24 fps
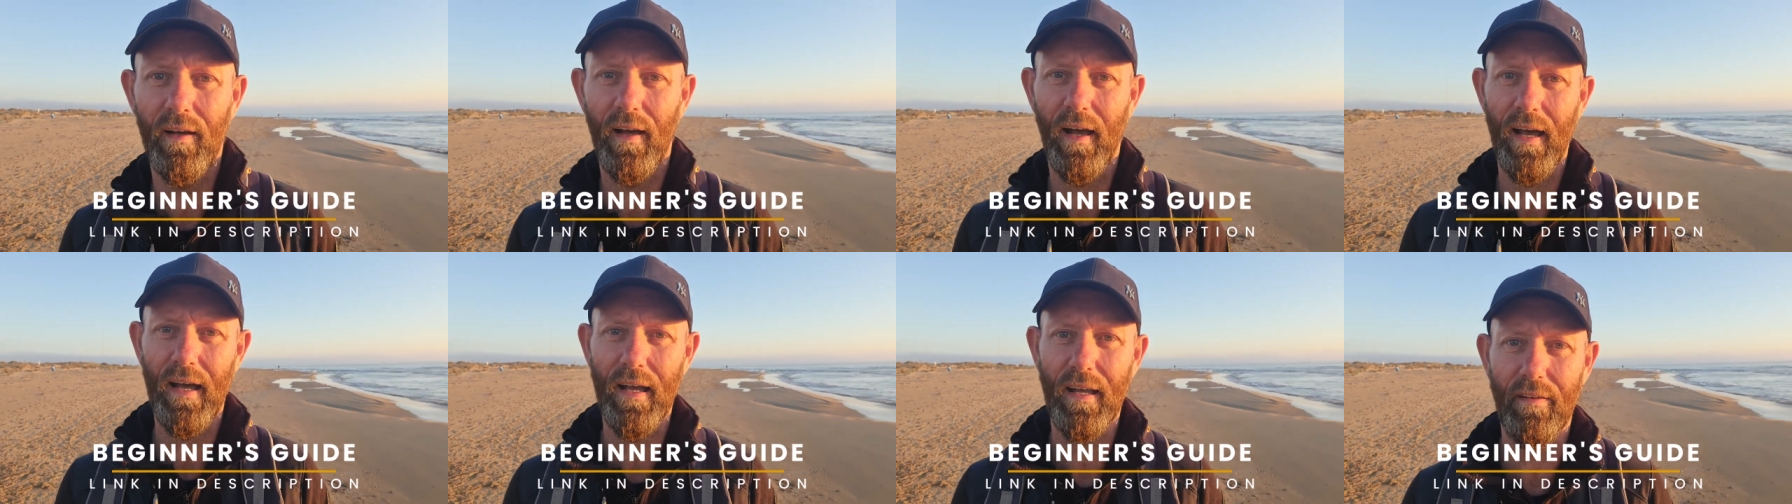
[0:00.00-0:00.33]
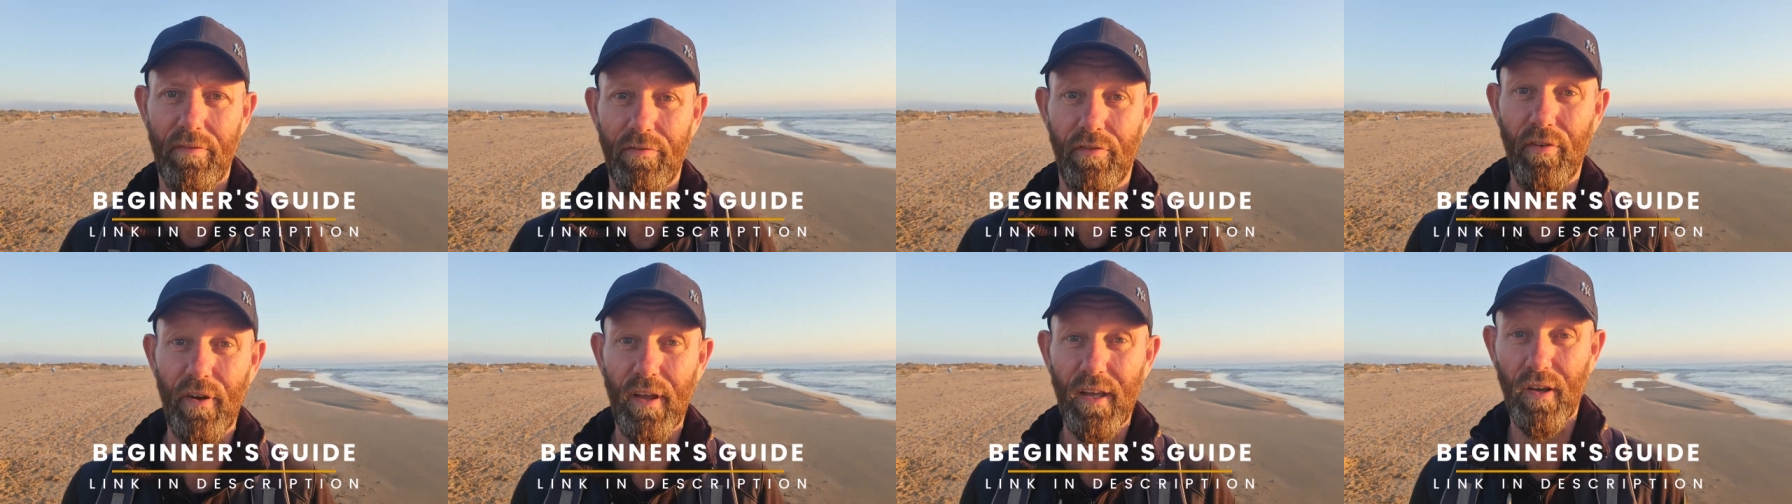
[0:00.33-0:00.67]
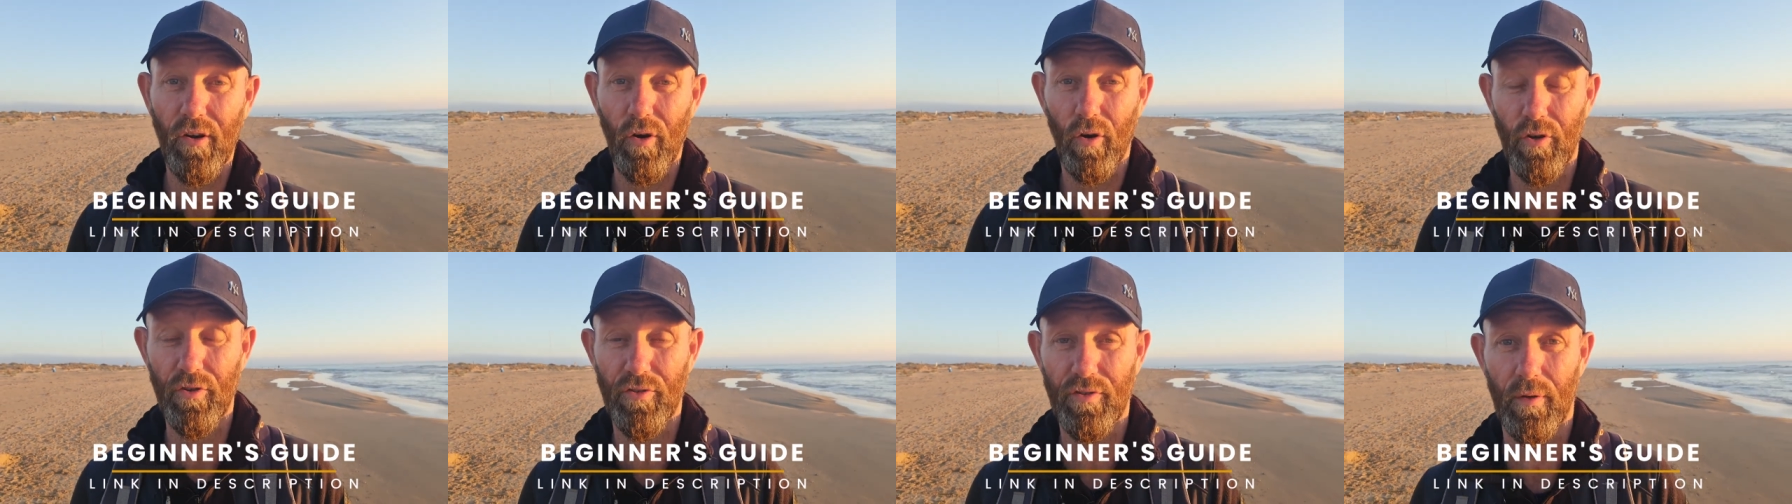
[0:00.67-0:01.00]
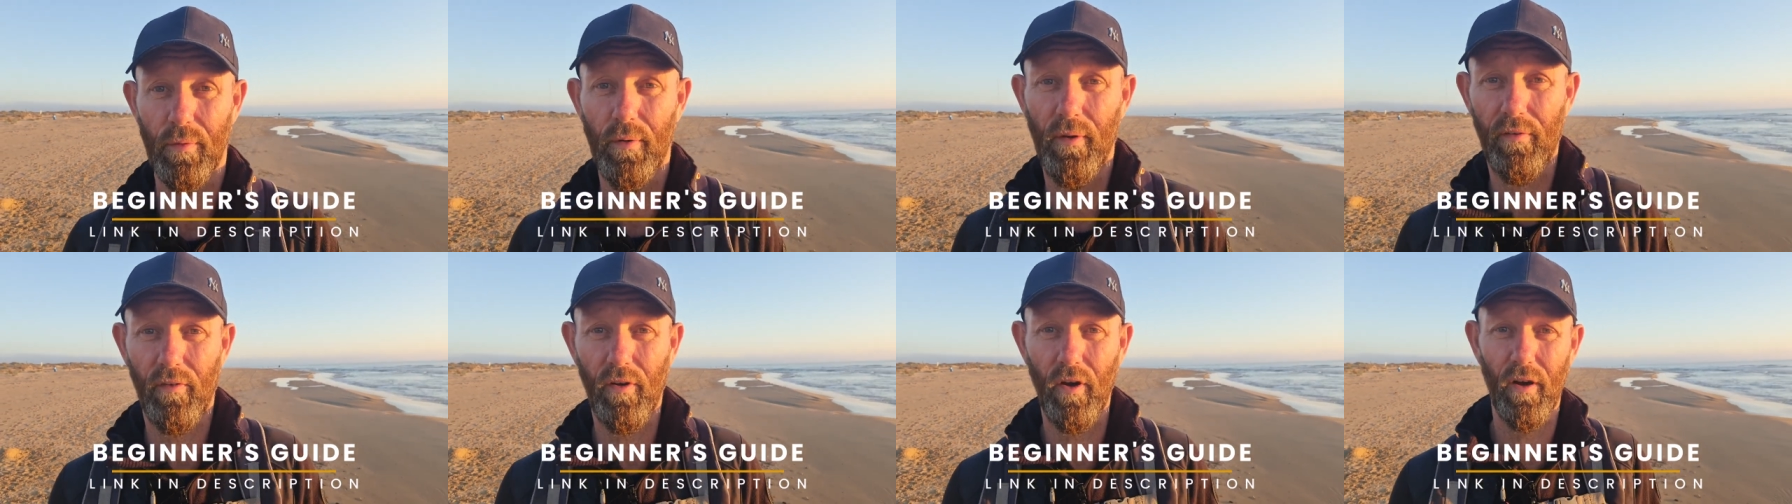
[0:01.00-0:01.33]
a free course
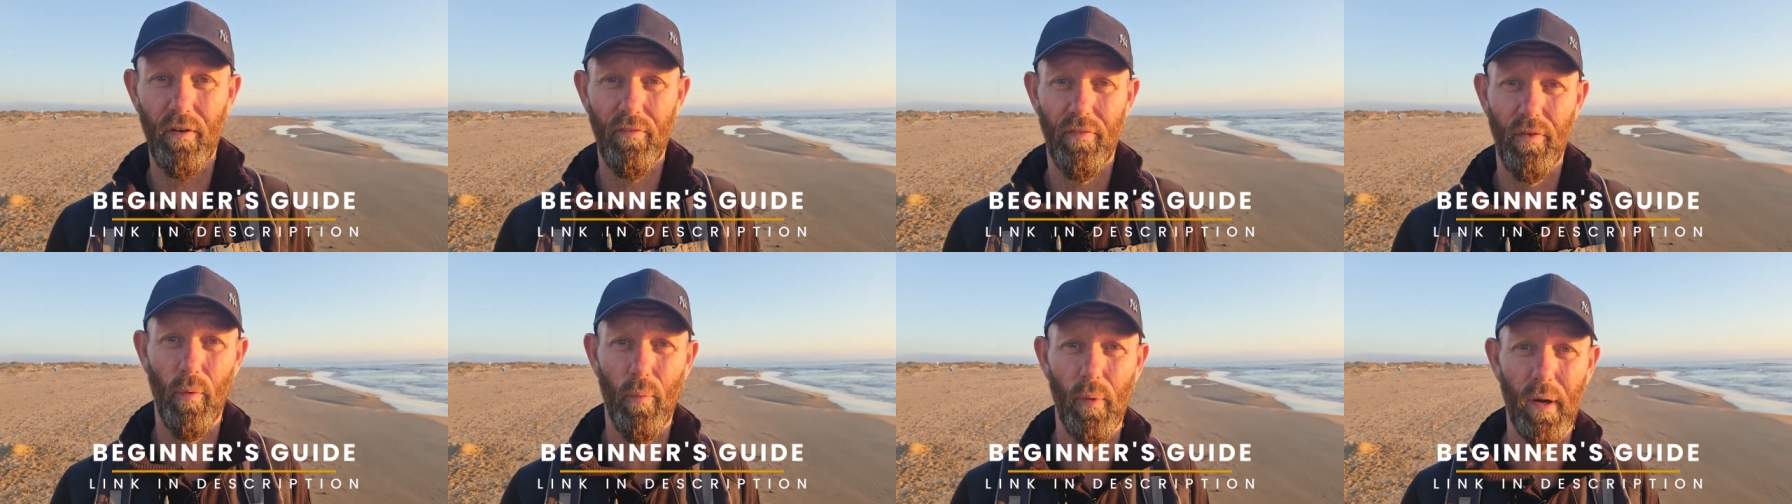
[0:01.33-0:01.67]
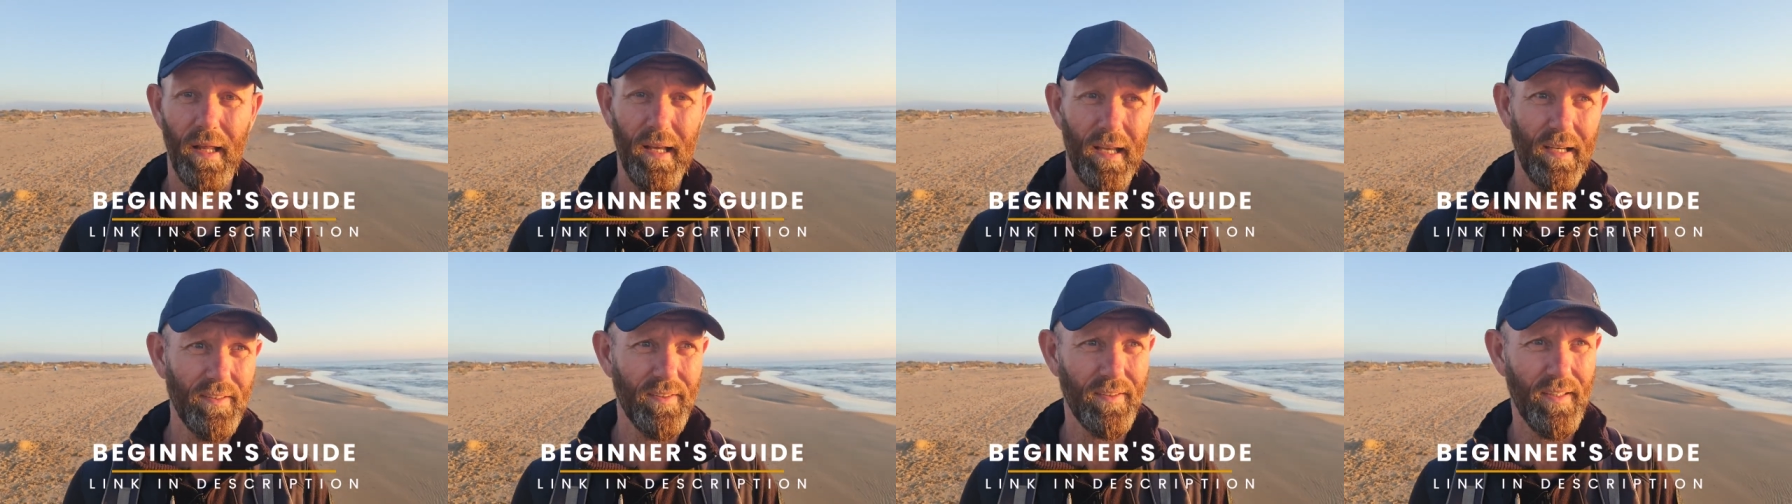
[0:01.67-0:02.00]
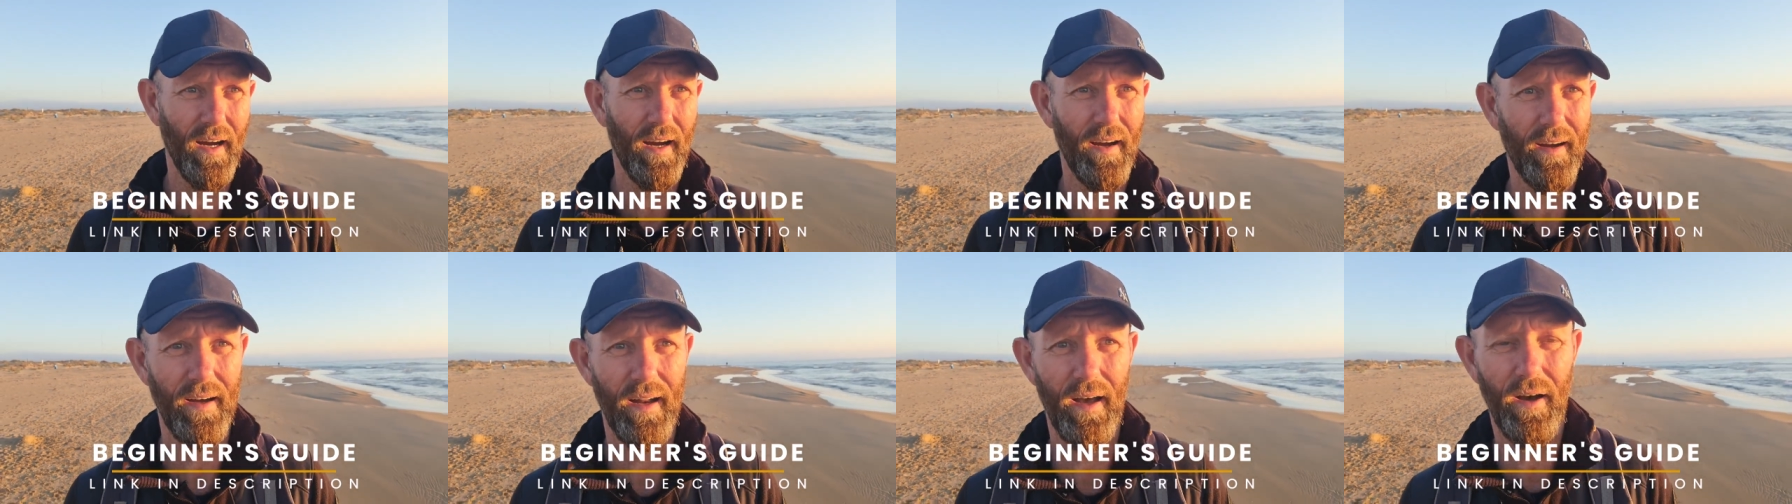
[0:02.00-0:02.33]
that we've got if you want to get started